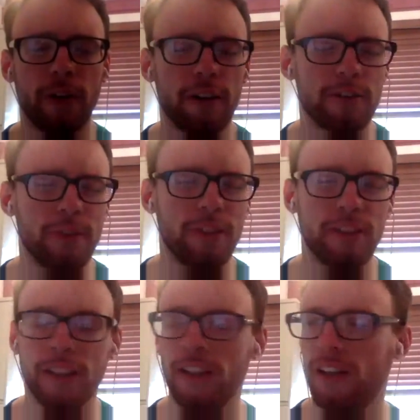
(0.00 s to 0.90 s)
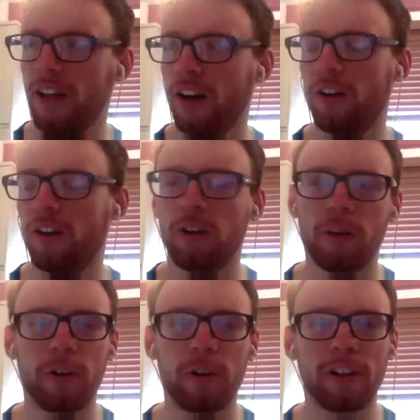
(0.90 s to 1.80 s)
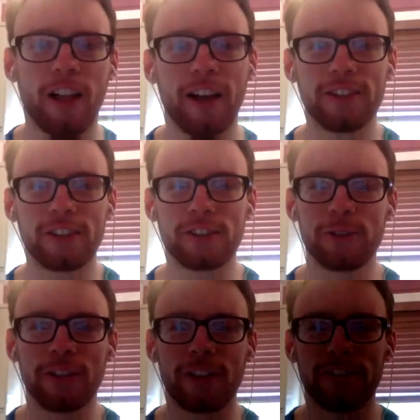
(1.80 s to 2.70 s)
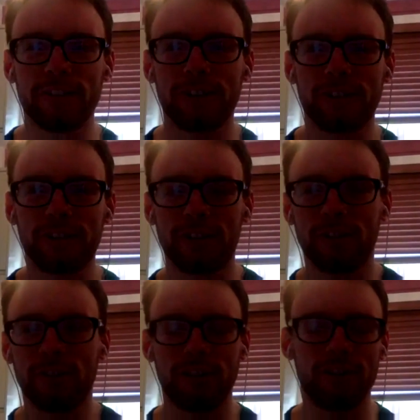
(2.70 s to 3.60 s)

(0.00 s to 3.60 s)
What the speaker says: that's been, oh, come on lads, let's do this, let's and it's